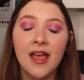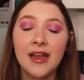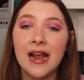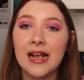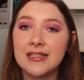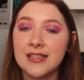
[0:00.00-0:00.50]

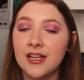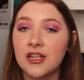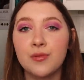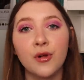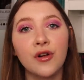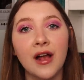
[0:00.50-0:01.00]
and as the
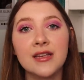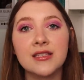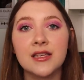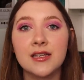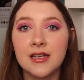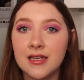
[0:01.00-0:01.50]
years
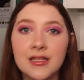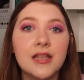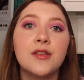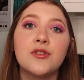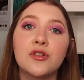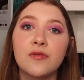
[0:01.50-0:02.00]
progressed, they
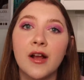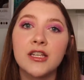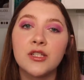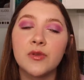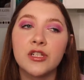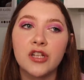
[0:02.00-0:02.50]
continued to
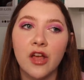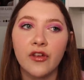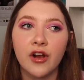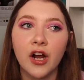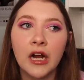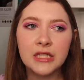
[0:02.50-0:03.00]
write to each
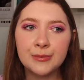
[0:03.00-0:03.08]
other.